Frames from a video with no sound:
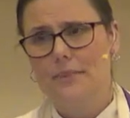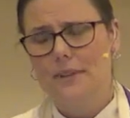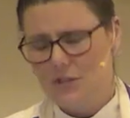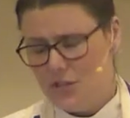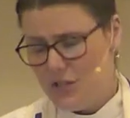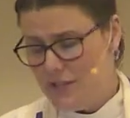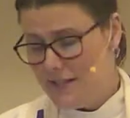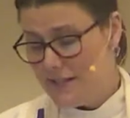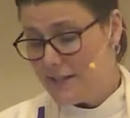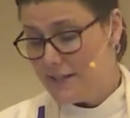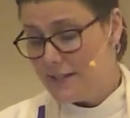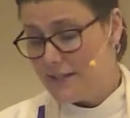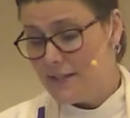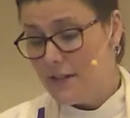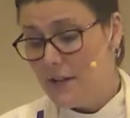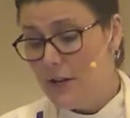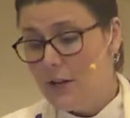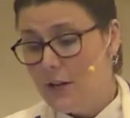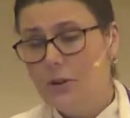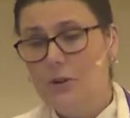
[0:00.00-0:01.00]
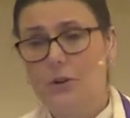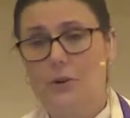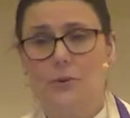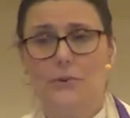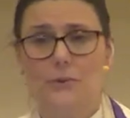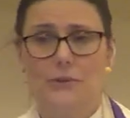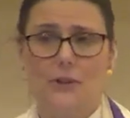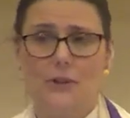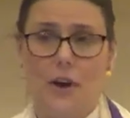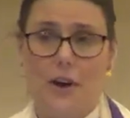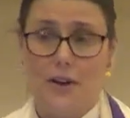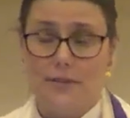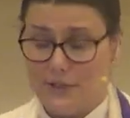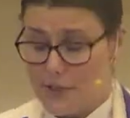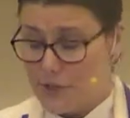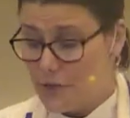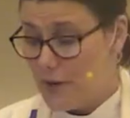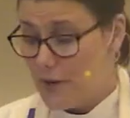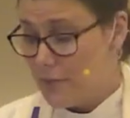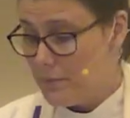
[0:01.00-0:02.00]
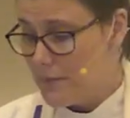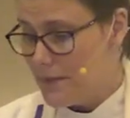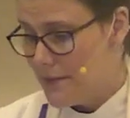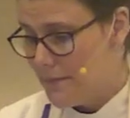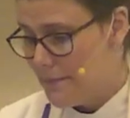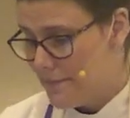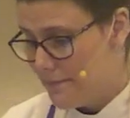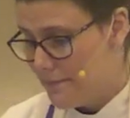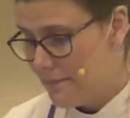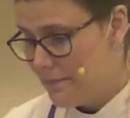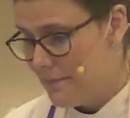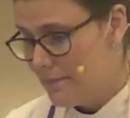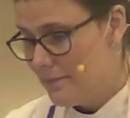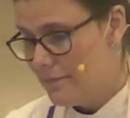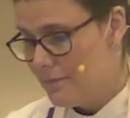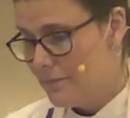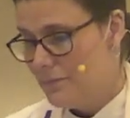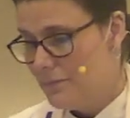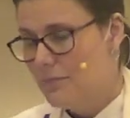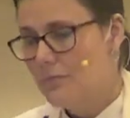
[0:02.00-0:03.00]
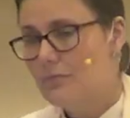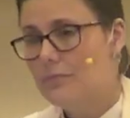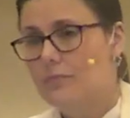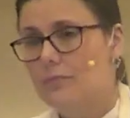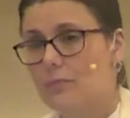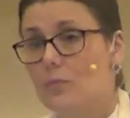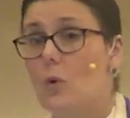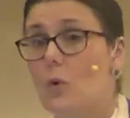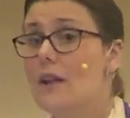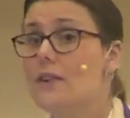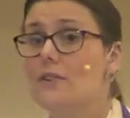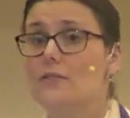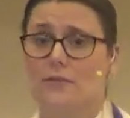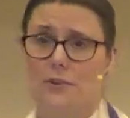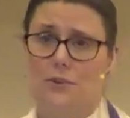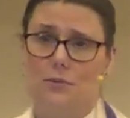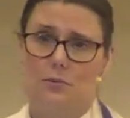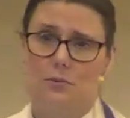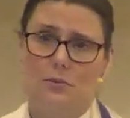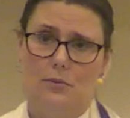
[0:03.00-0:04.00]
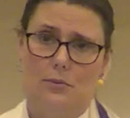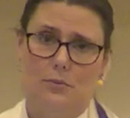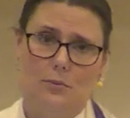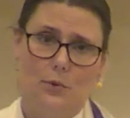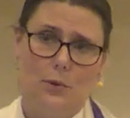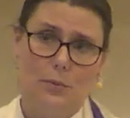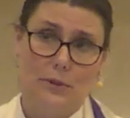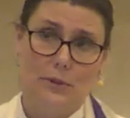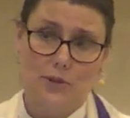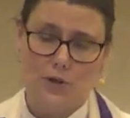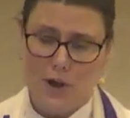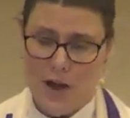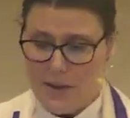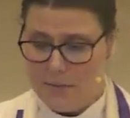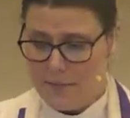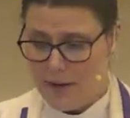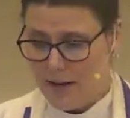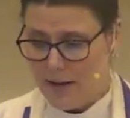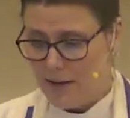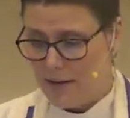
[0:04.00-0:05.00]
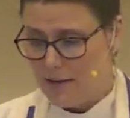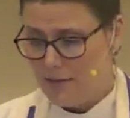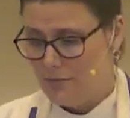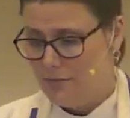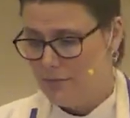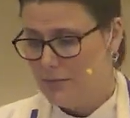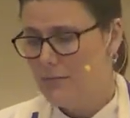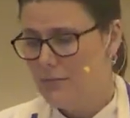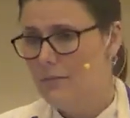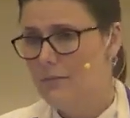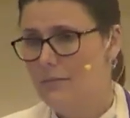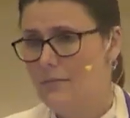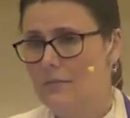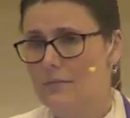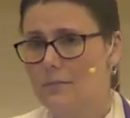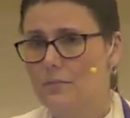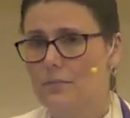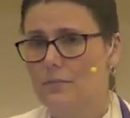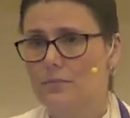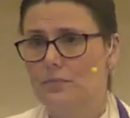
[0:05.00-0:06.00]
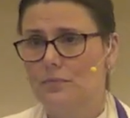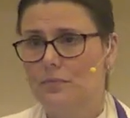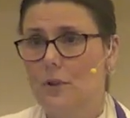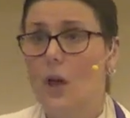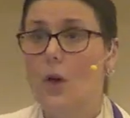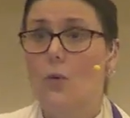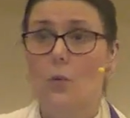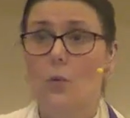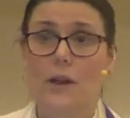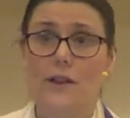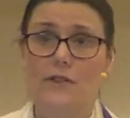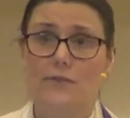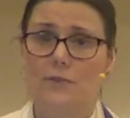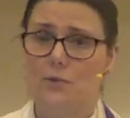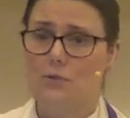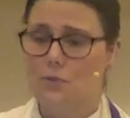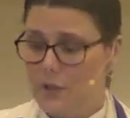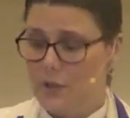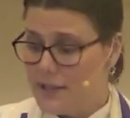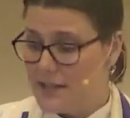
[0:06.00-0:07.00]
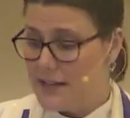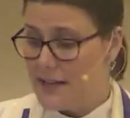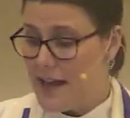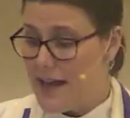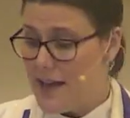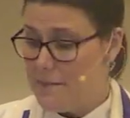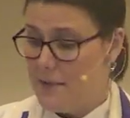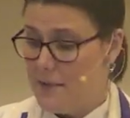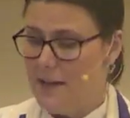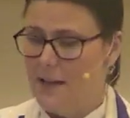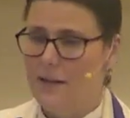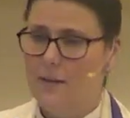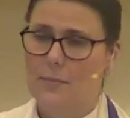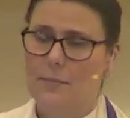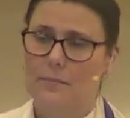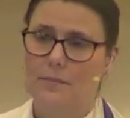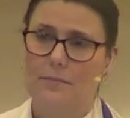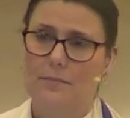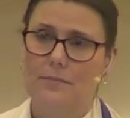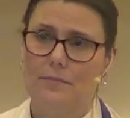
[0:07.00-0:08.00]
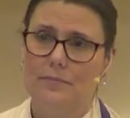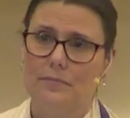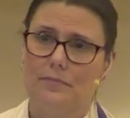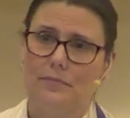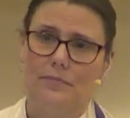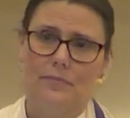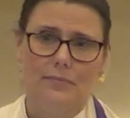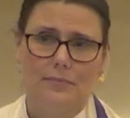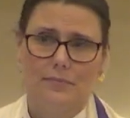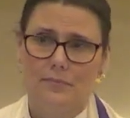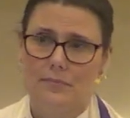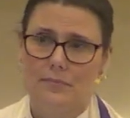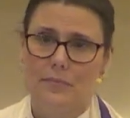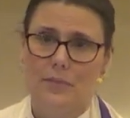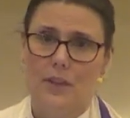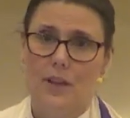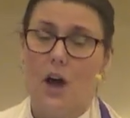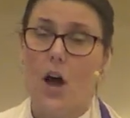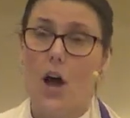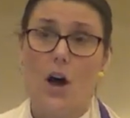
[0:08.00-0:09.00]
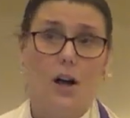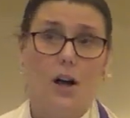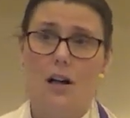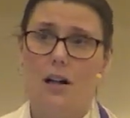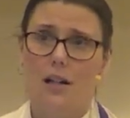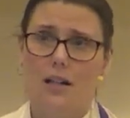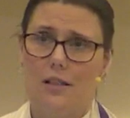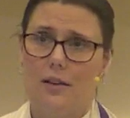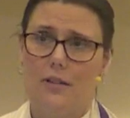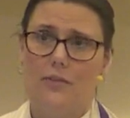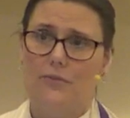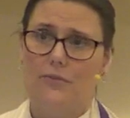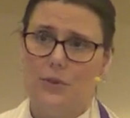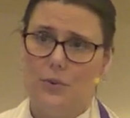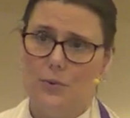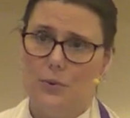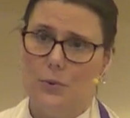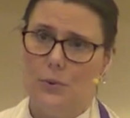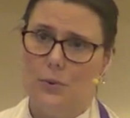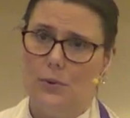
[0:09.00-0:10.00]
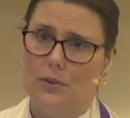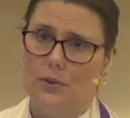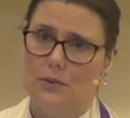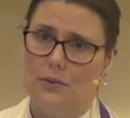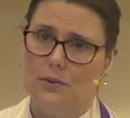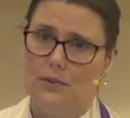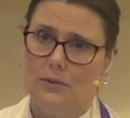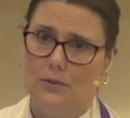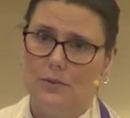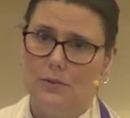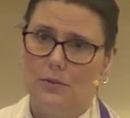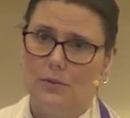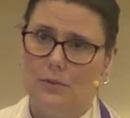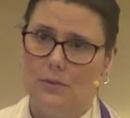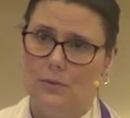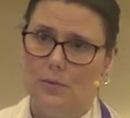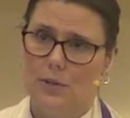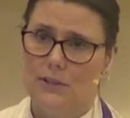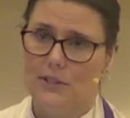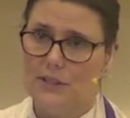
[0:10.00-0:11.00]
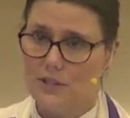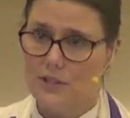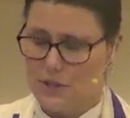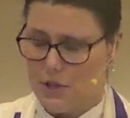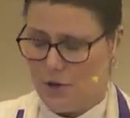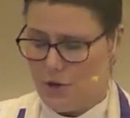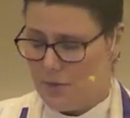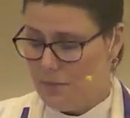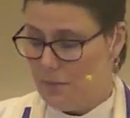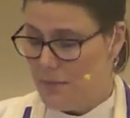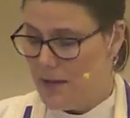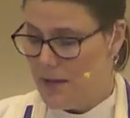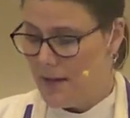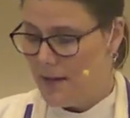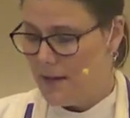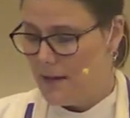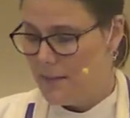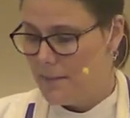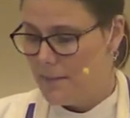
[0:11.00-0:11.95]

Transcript: Jesus goes off script. One of you will betray me. One of you will deny me. All of you will desert me.